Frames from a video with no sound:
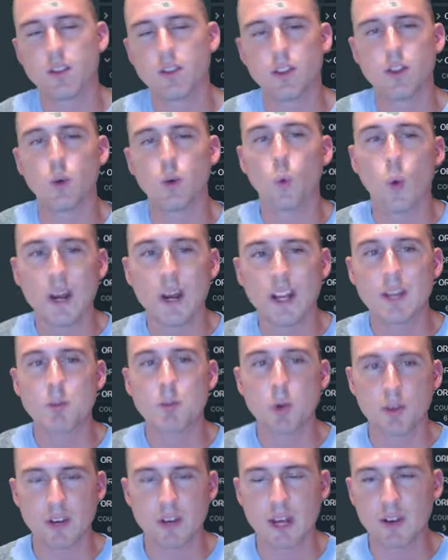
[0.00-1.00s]
weighted
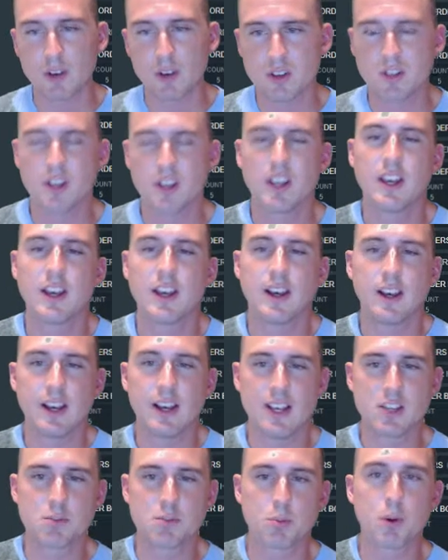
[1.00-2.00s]
moving average
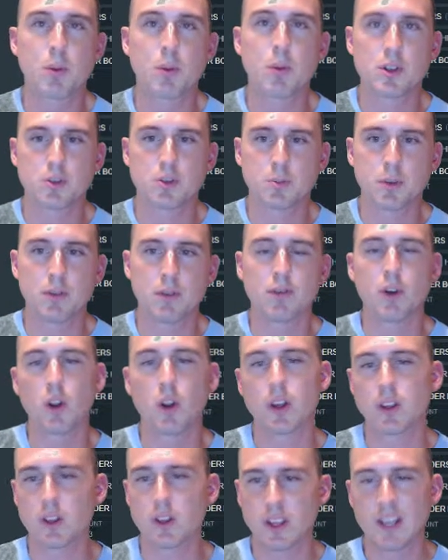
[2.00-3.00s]
has pretty much been
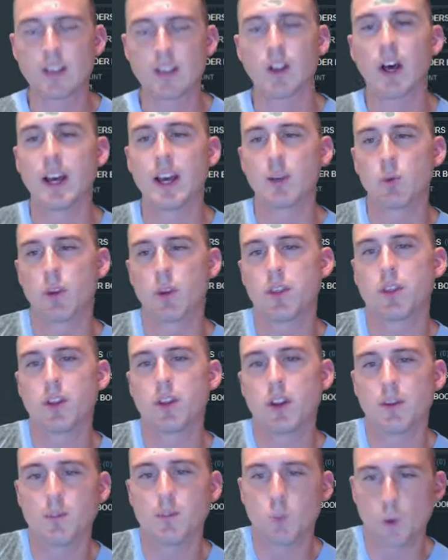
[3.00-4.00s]
falling in line with
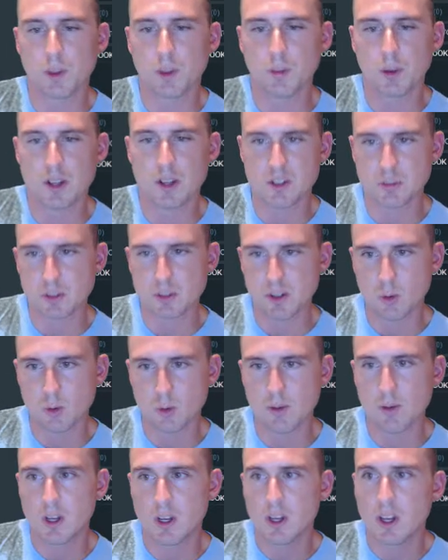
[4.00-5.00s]
the price of Bitcoin,
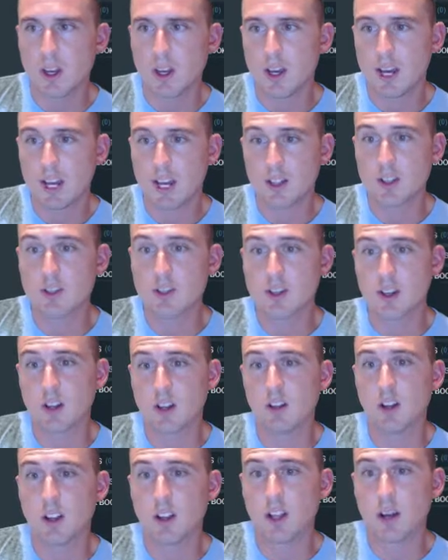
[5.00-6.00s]
at least a
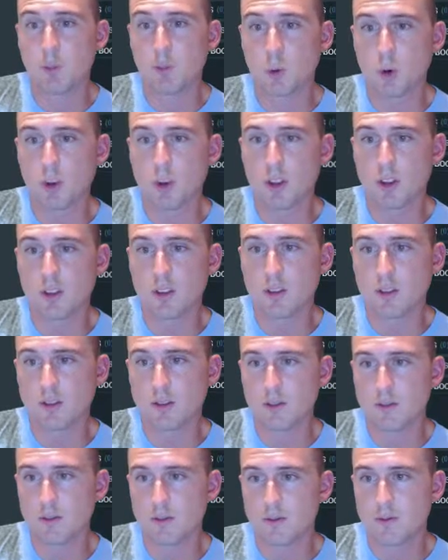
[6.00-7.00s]
lot more than
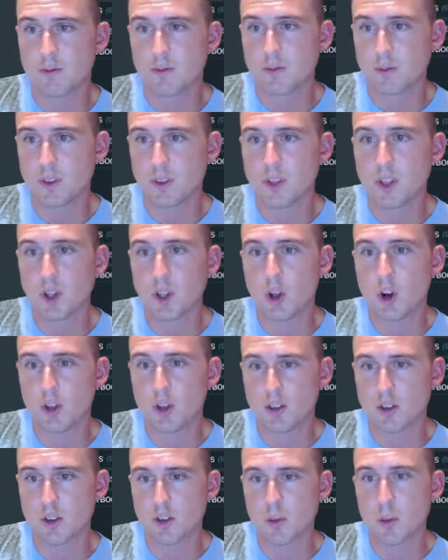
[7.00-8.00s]
the
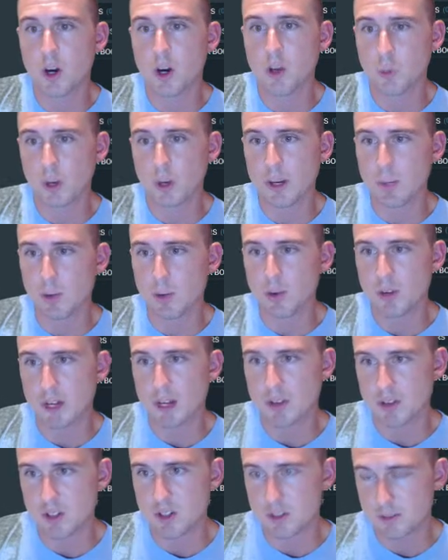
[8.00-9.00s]
long-term unweighted moving
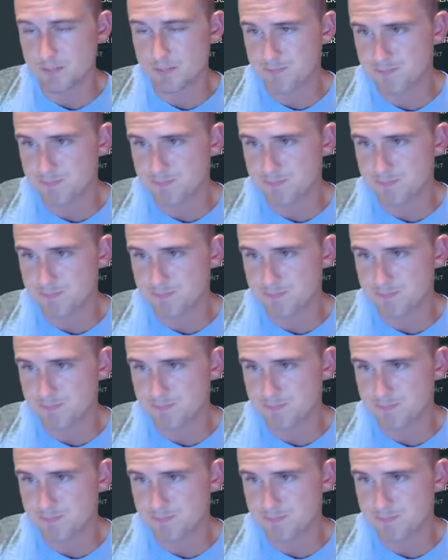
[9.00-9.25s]
averages.